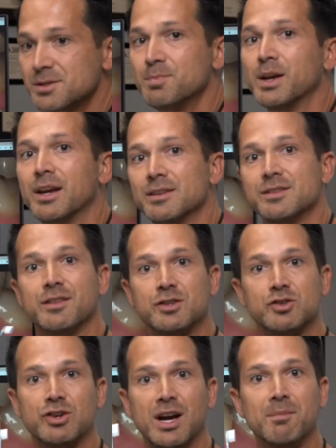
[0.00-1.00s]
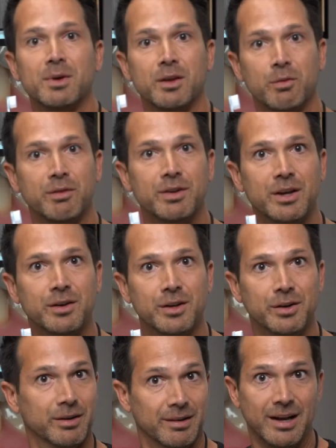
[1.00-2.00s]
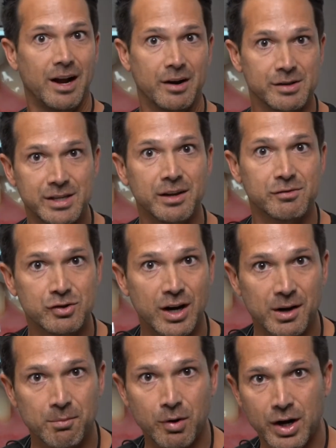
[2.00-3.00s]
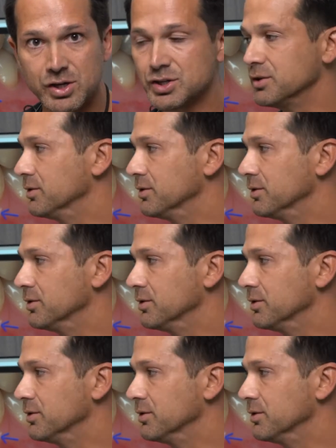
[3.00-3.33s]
because of the trauma that we've done to ourselves trying to brush too